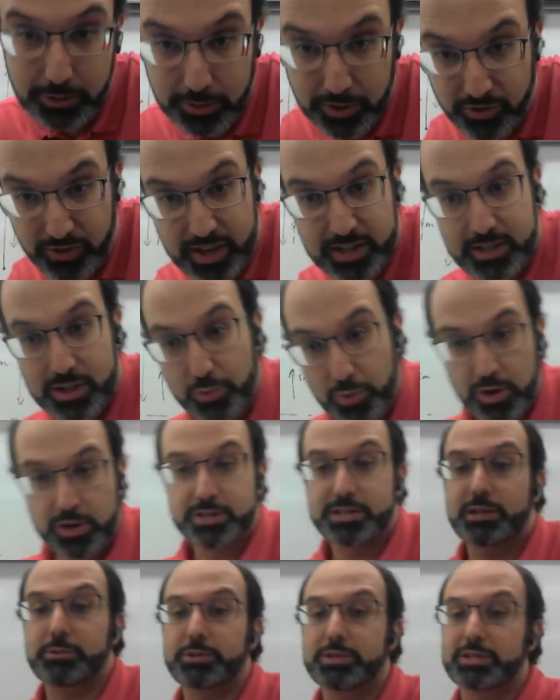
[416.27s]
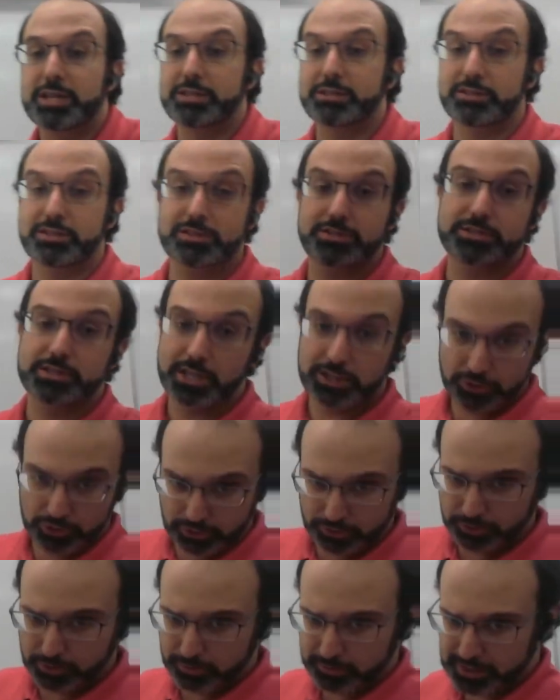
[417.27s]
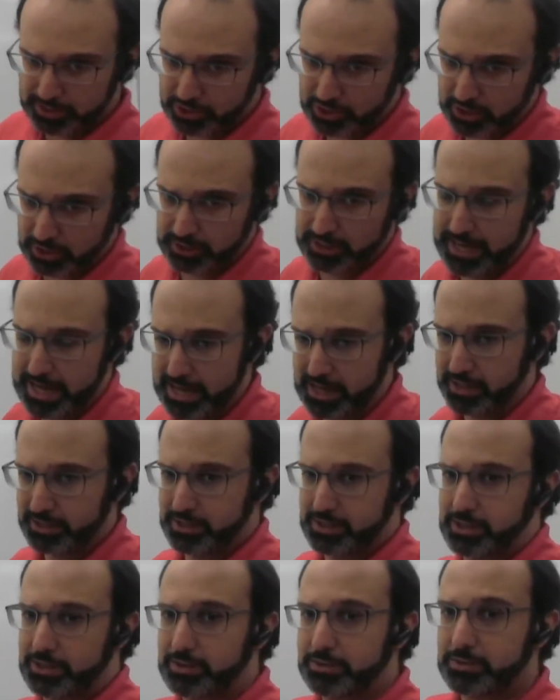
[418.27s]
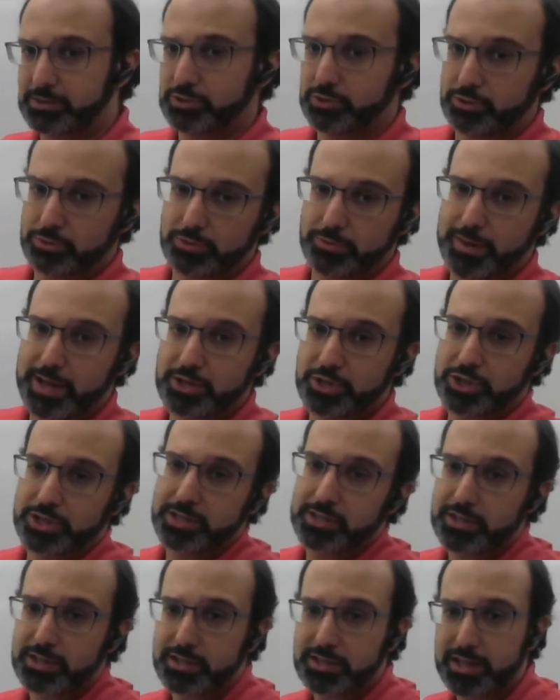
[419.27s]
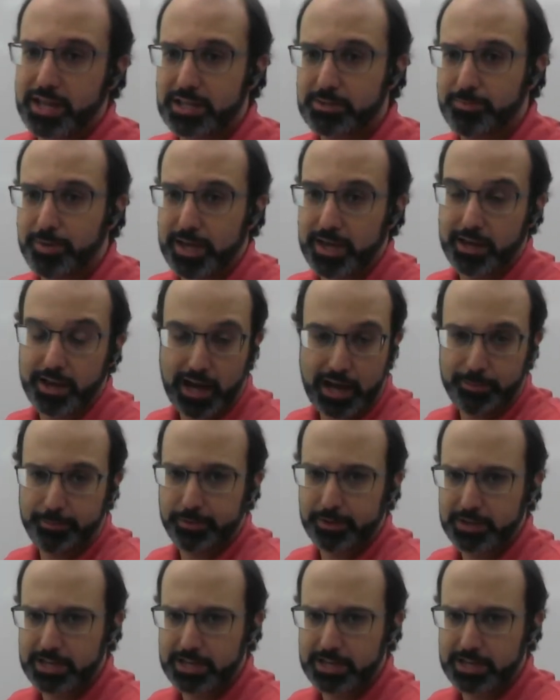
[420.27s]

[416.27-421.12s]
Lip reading: with fancy words, I would say that this is a two-dimensional analysis. 2 dimensions, in this case, being up and